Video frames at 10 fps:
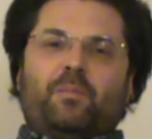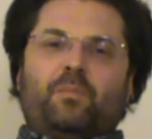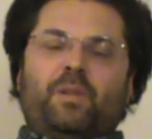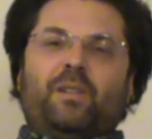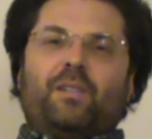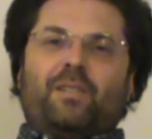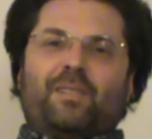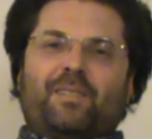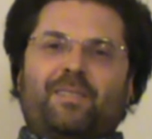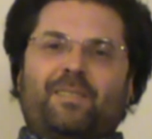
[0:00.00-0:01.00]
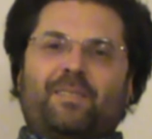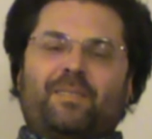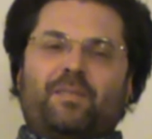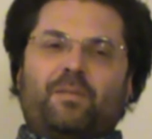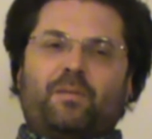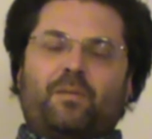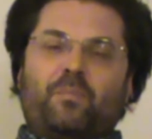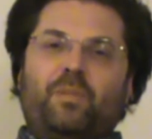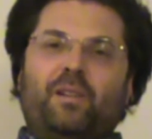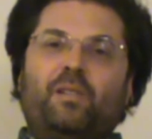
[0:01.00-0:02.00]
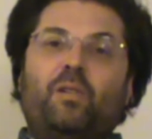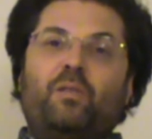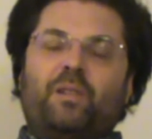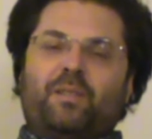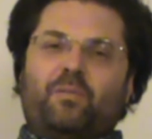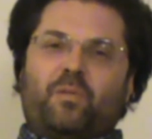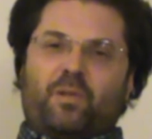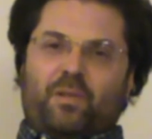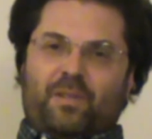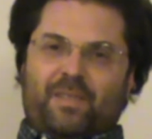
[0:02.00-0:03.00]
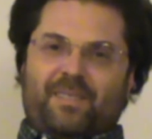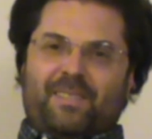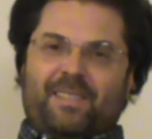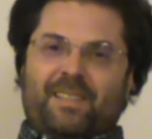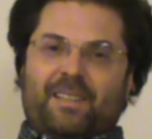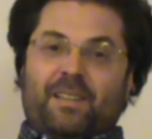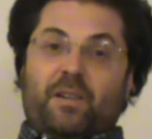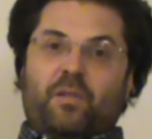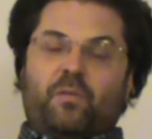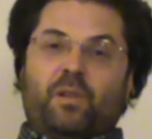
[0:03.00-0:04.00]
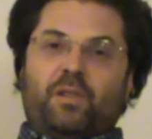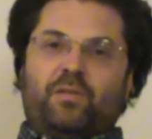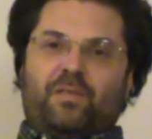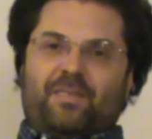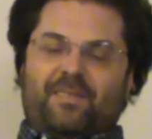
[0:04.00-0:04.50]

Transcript: bigger or big loaded word, religion.